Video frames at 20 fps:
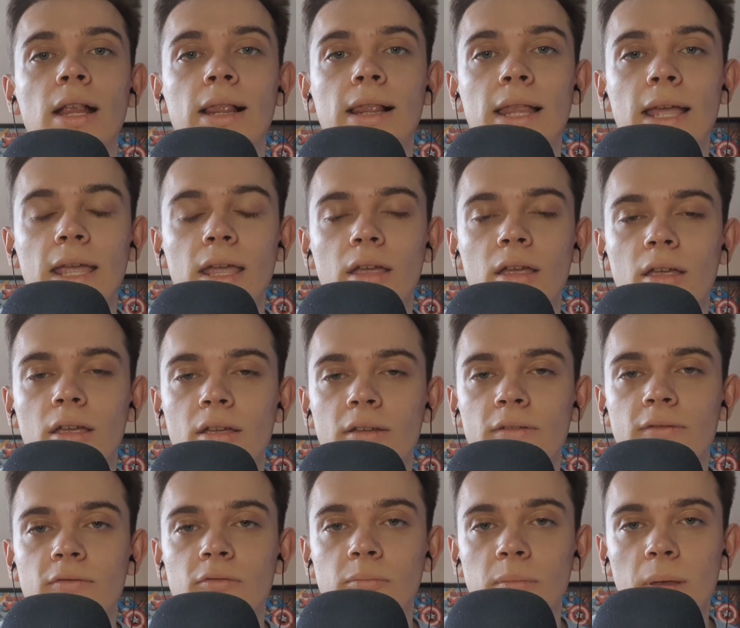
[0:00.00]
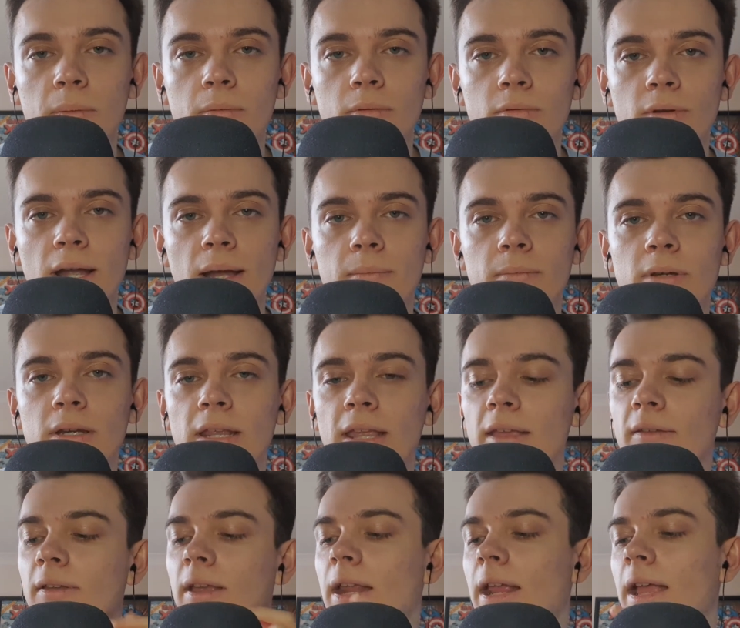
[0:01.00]
layer of bubble wrap to
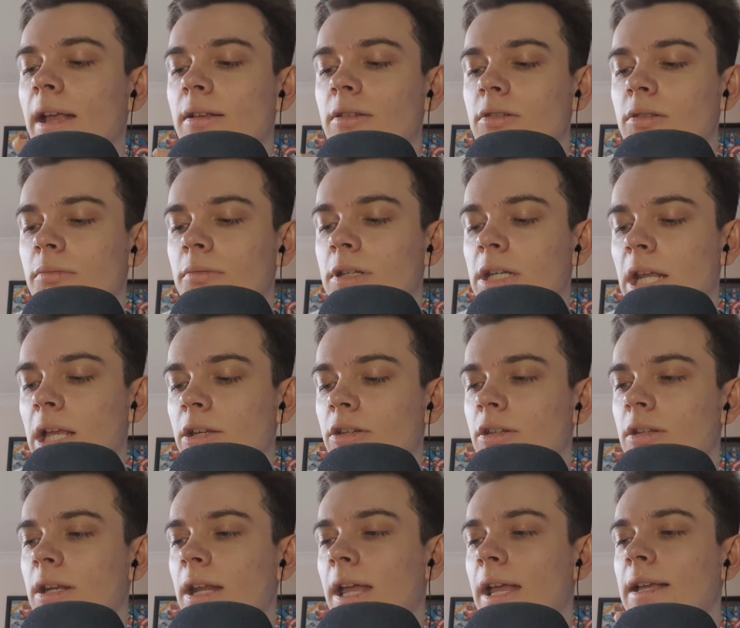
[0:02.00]
give it extra protection,